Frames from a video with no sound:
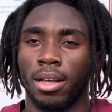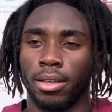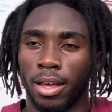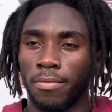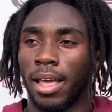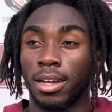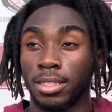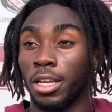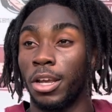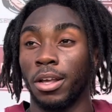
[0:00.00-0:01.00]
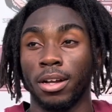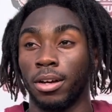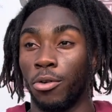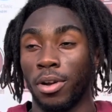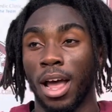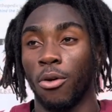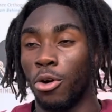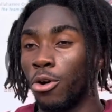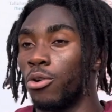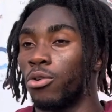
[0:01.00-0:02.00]
And if they continue to on that
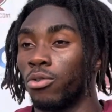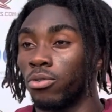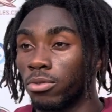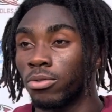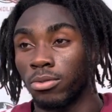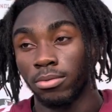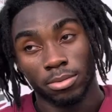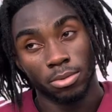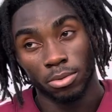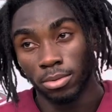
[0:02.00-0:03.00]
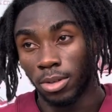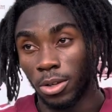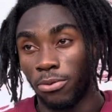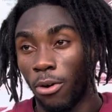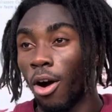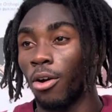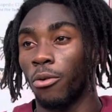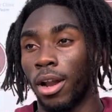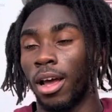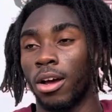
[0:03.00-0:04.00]
road, it's far
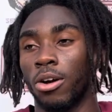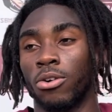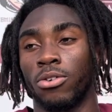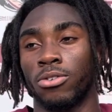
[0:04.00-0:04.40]
where they'll go